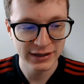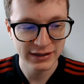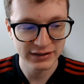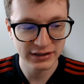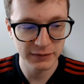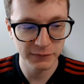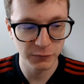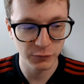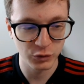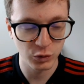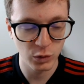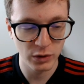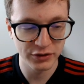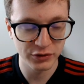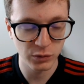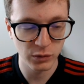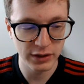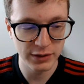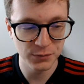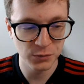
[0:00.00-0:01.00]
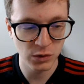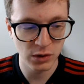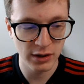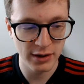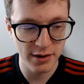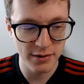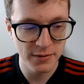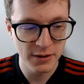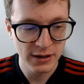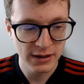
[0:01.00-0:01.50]
Same for
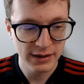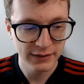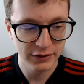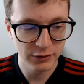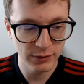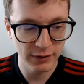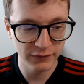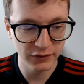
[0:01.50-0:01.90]
2021. And you